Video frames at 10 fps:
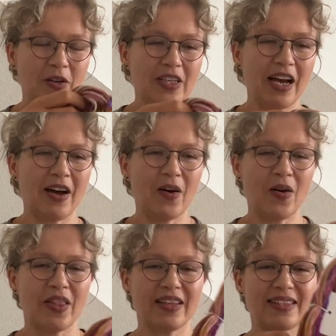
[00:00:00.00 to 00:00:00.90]

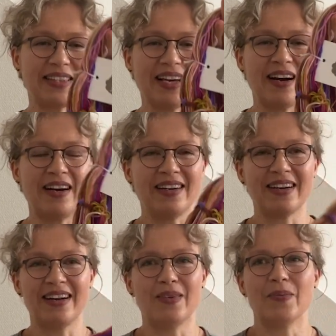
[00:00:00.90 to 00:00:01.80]
how this
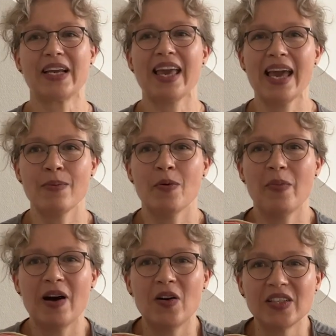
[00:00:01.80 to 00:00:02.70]
yarn came
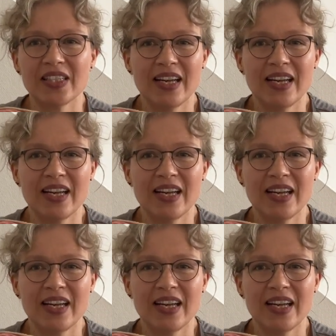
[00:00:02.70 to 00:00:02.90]
about.